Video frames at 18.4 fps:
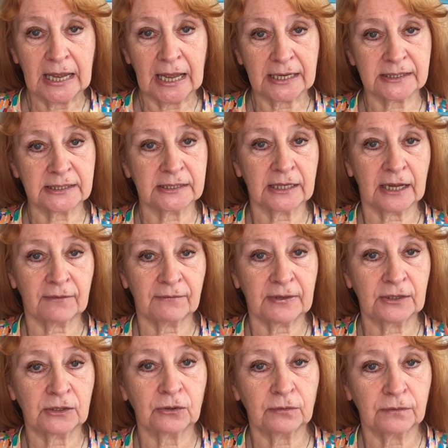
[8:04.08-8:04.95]
I didn't have
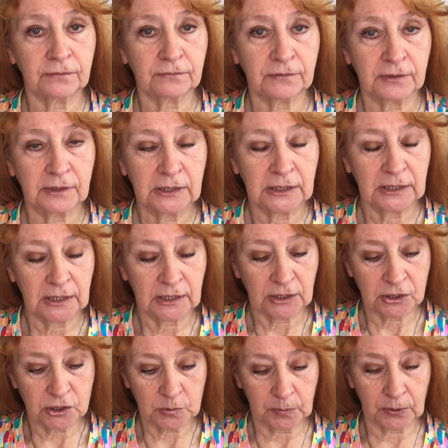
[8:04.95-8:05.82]
enough
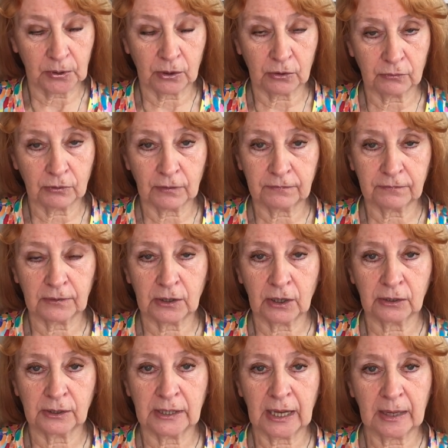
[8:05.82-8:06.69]
to put a ruffle
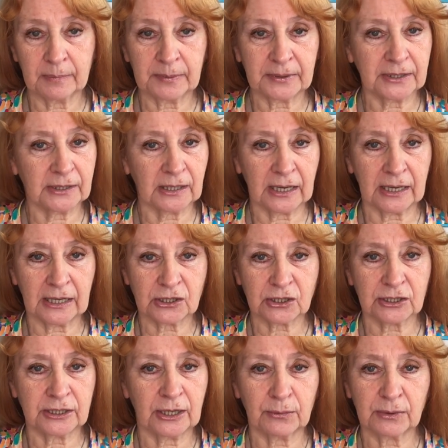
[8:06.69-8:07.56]
on. But
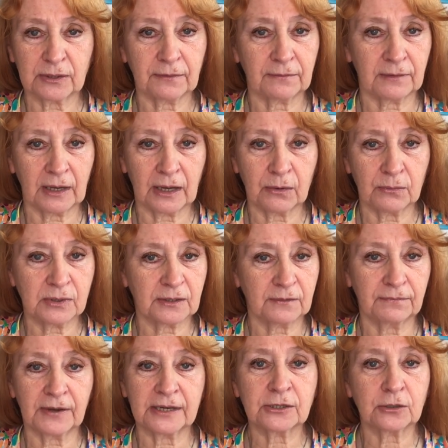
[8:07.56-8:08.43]
actually I was
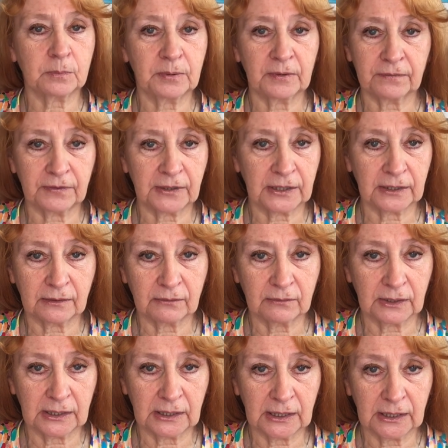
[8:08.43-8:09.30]
fed up of it
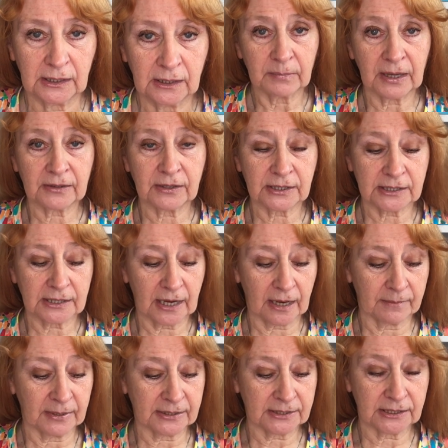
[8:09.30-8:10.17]
really. By the
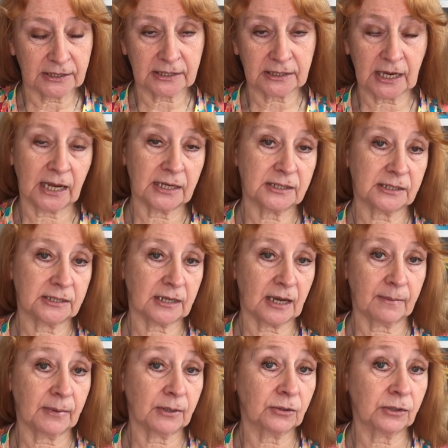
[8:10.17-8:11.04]
time I decided,
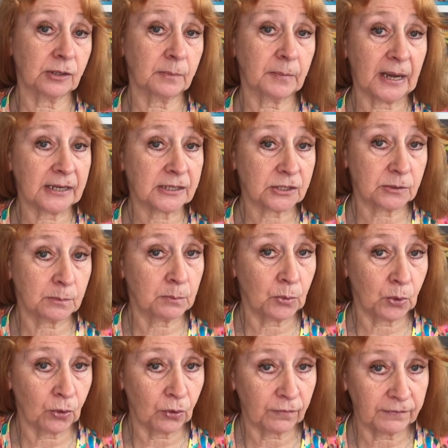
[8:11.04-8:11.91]
am I going to buy some
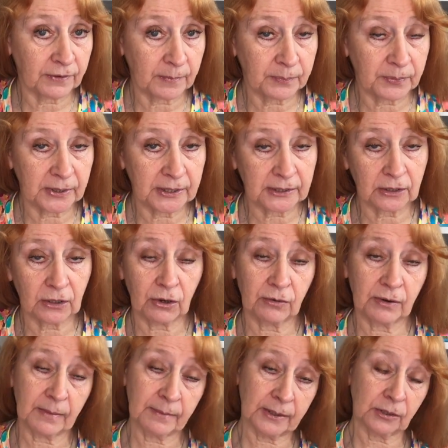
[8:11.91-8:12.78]
more fabric,
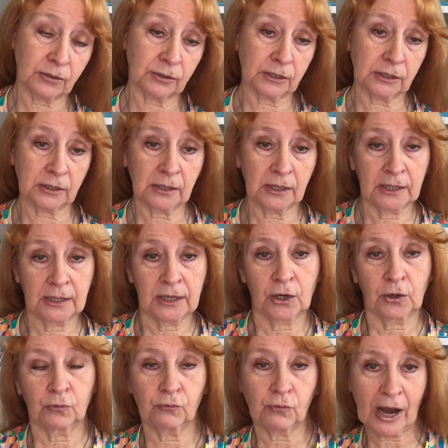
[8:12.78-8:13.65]
or am I going to
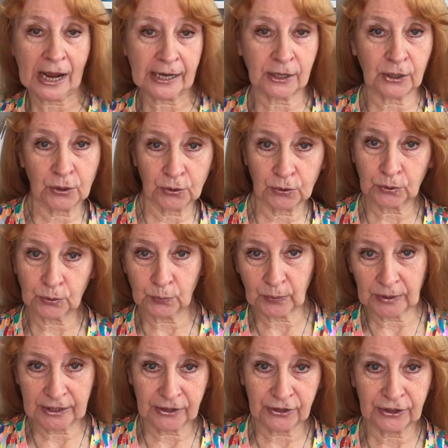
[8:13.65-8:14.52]
wrangle
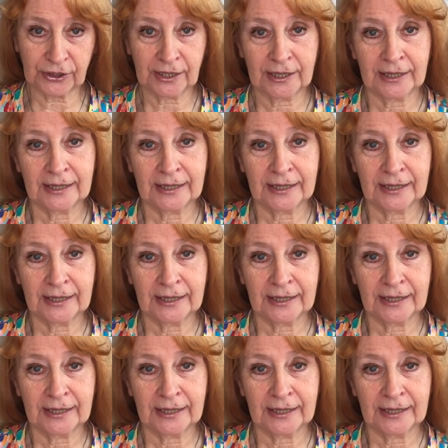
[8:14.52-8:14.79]
with